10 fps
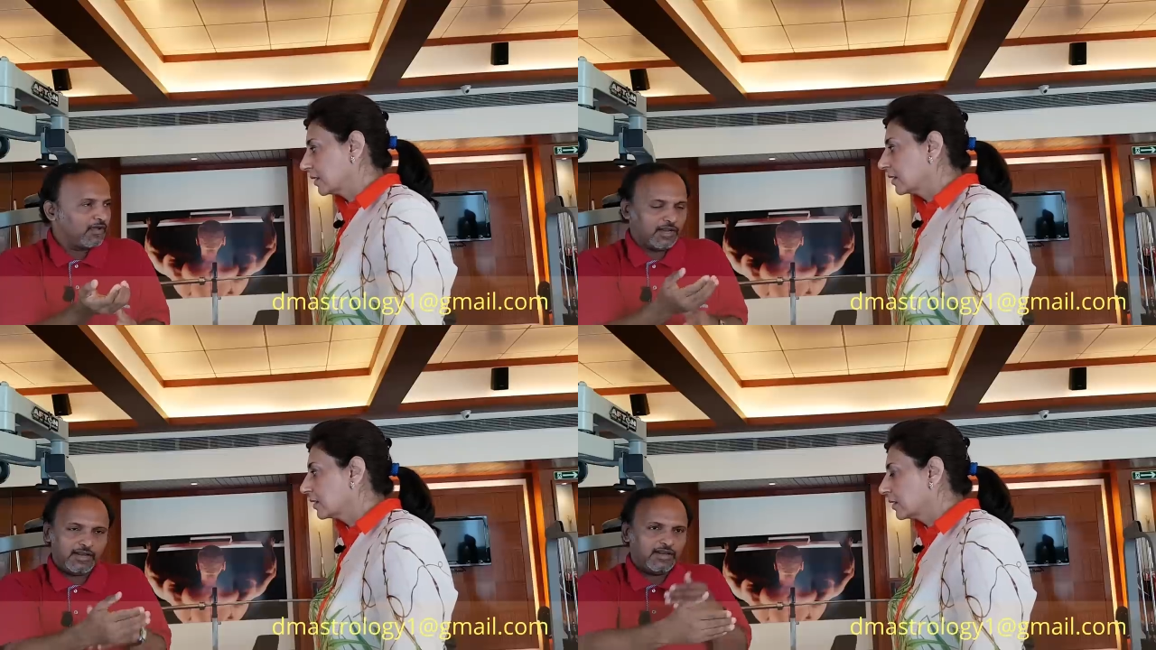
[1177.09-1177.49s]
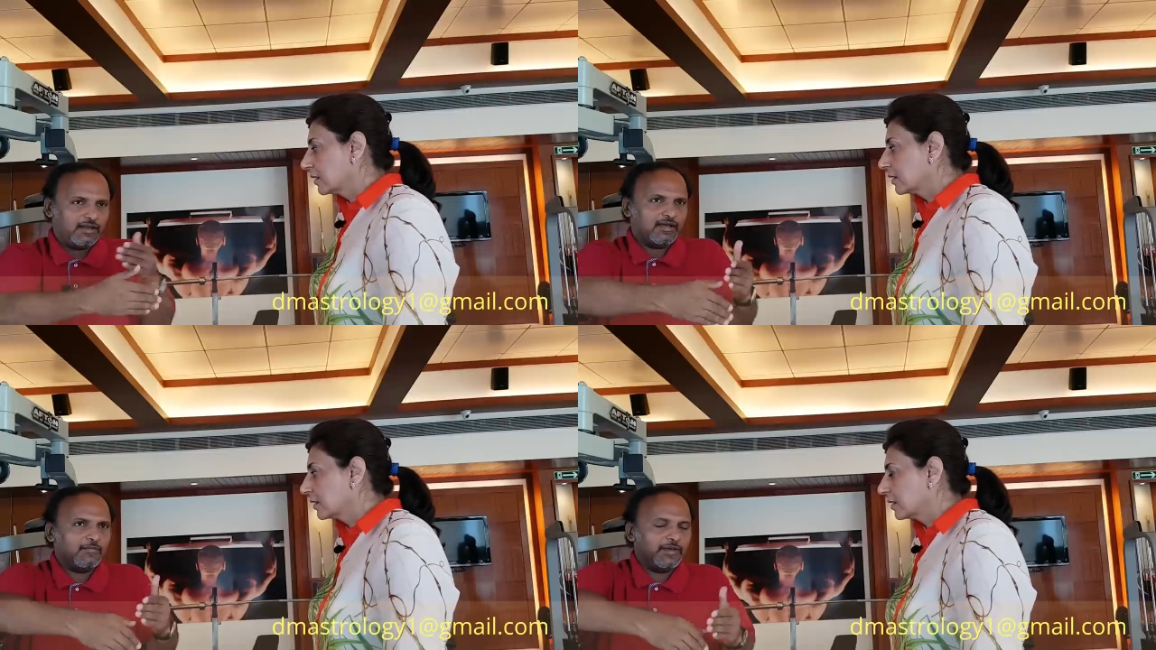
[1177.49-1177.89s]

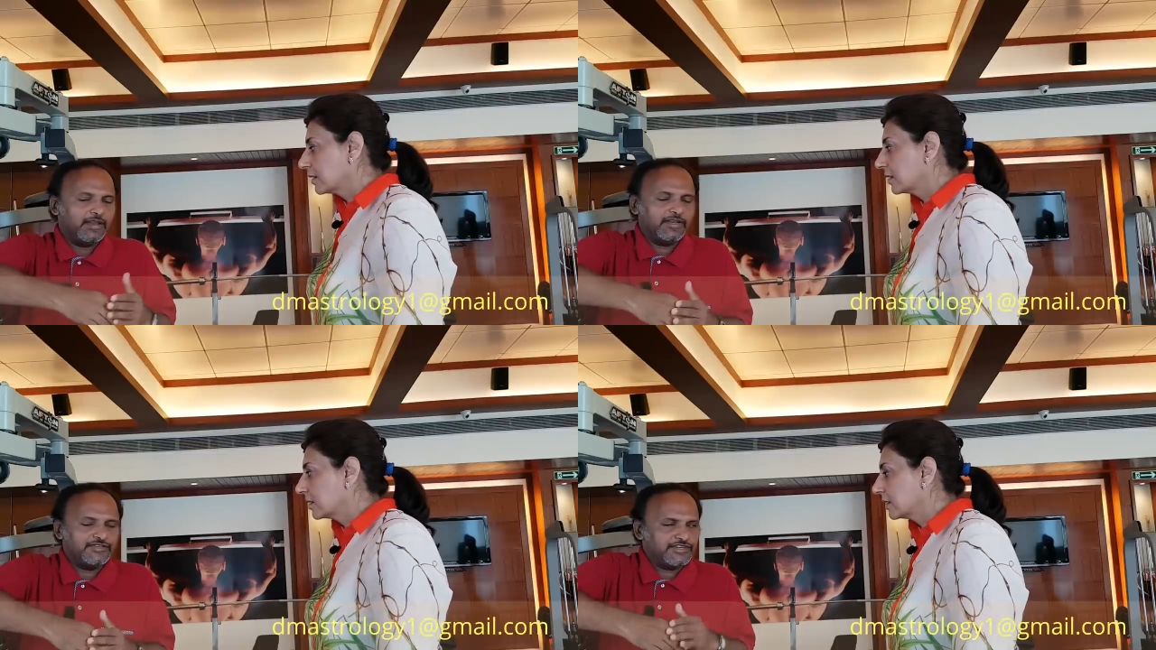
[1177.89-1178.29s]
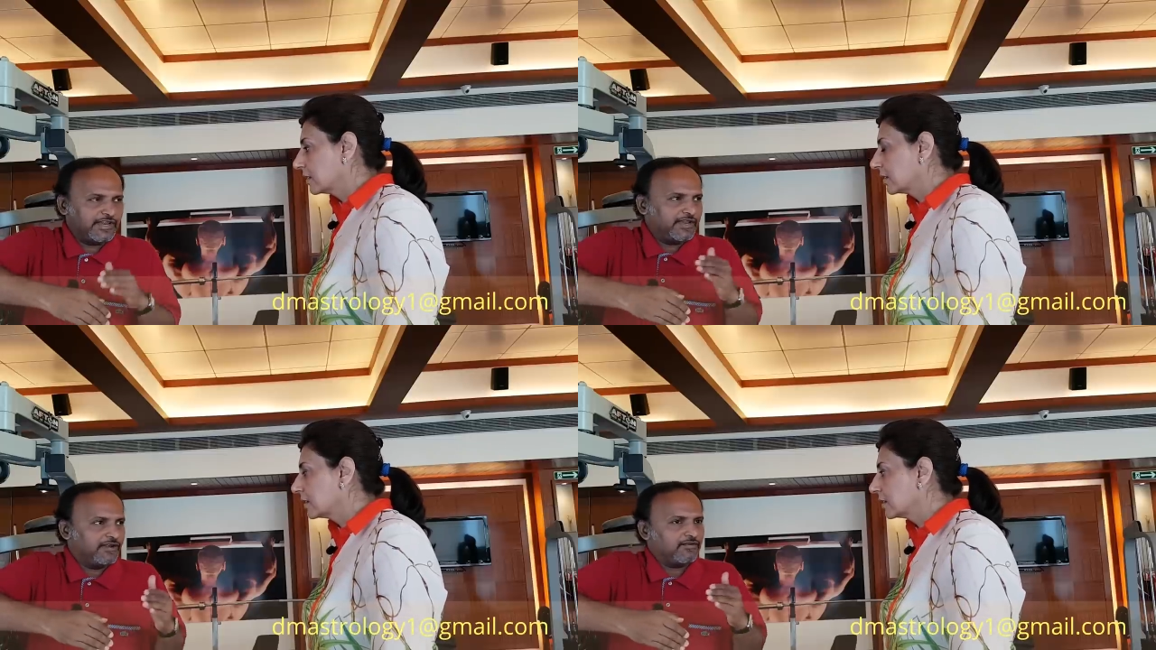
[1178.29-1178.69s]
Speaker 1: And in many
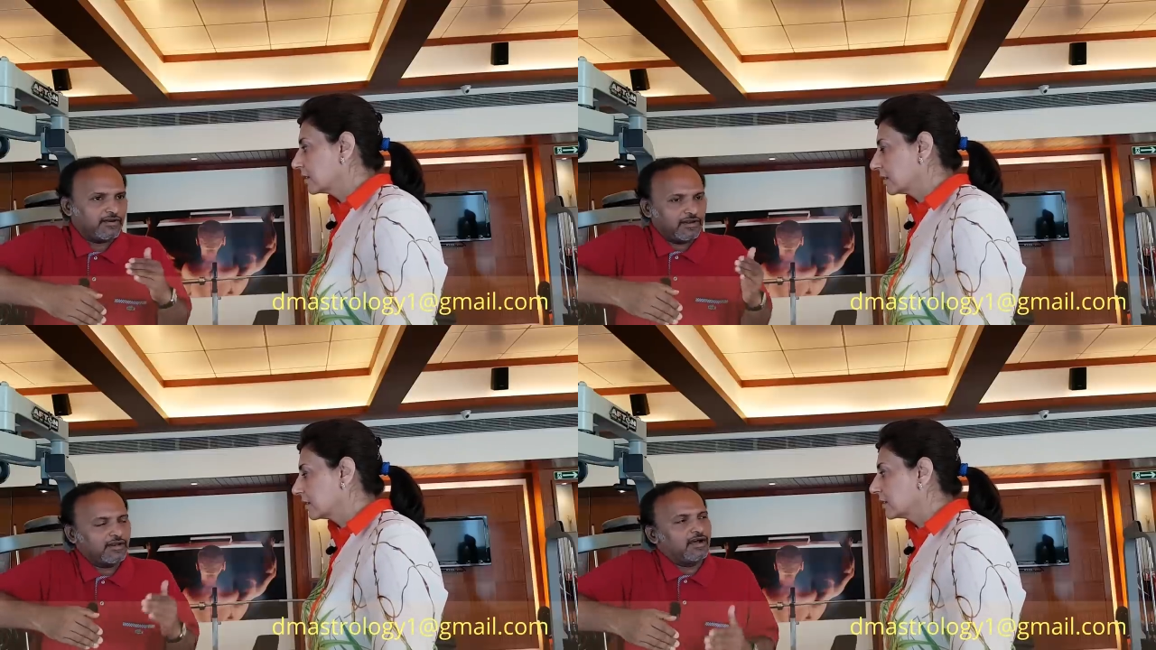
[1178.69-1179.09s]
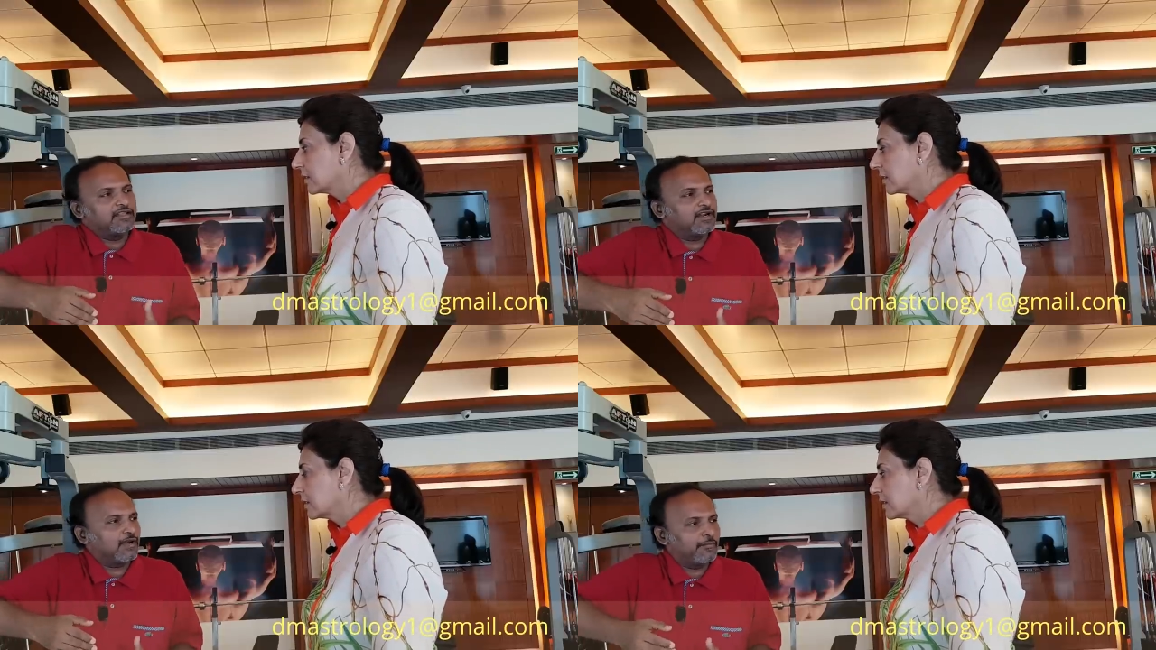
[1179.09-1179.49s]
Jain or in
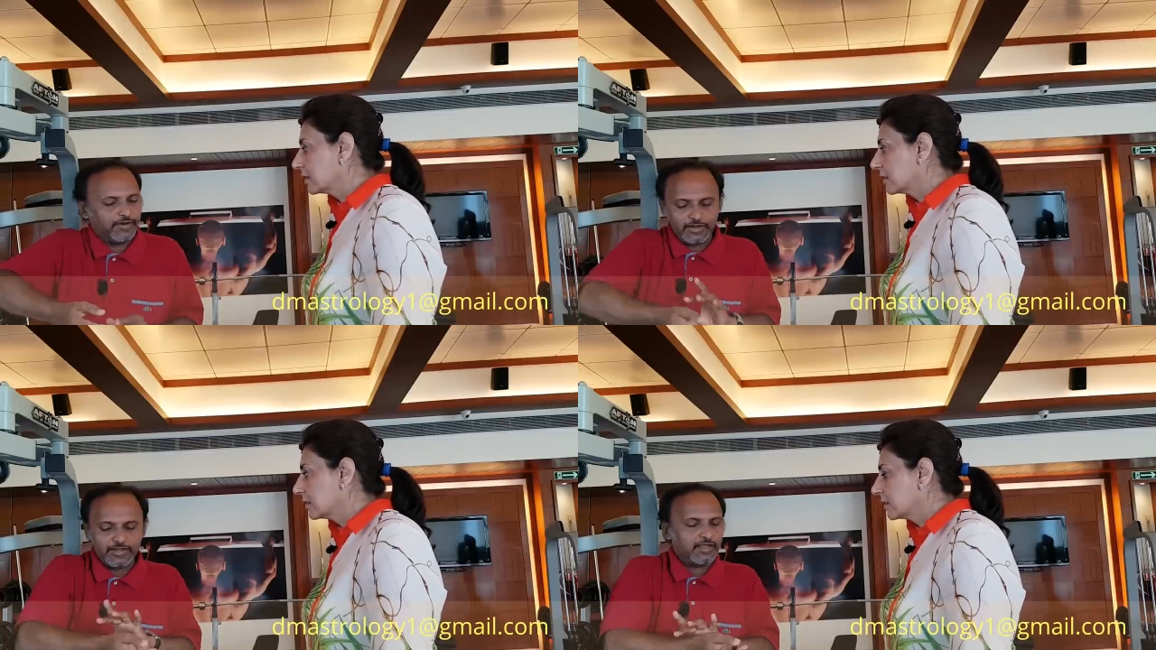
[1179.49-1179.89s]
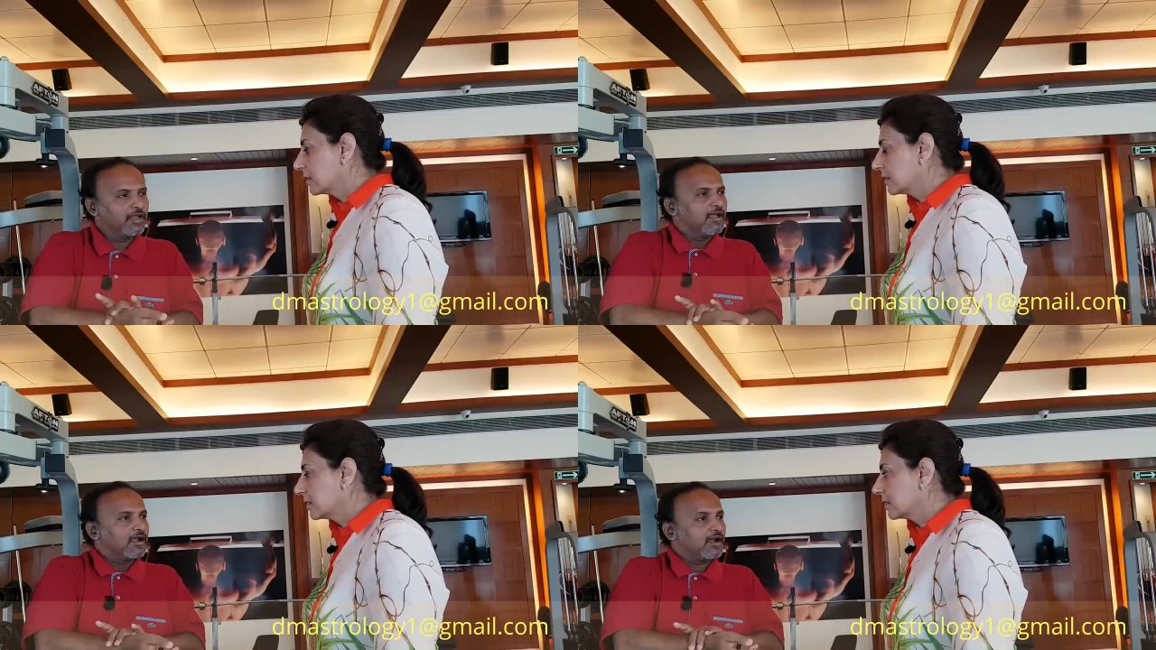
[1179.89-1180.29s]
other community
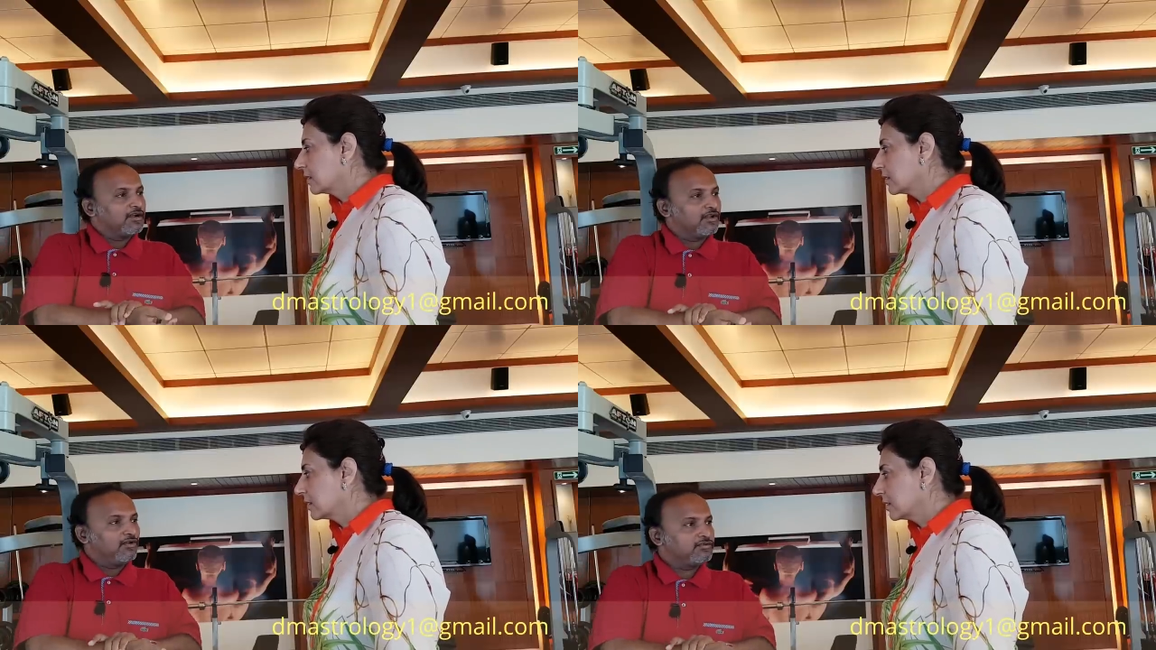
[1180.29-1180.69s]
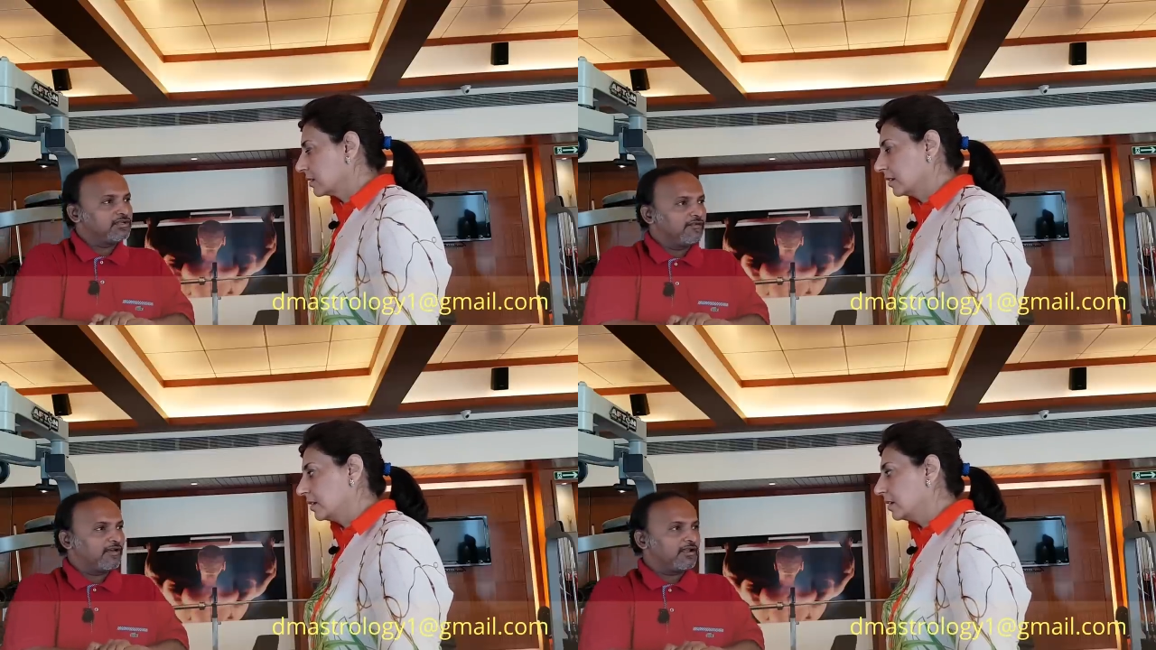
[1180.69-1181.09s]
they
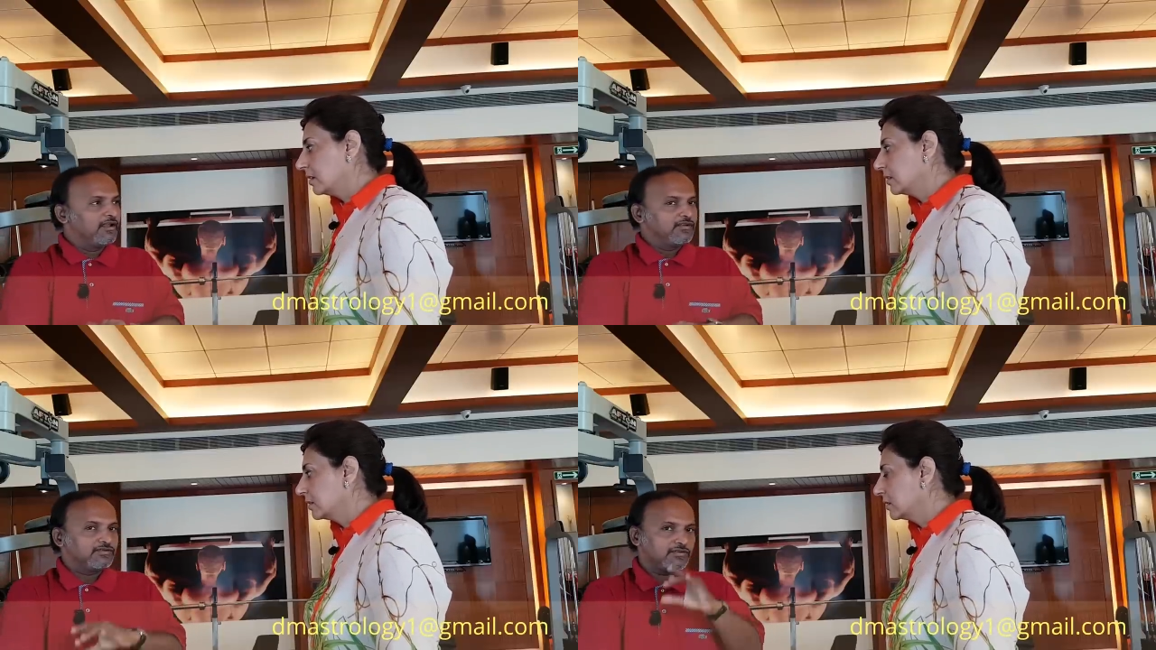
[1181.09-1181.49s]
continuously wear. Yeah.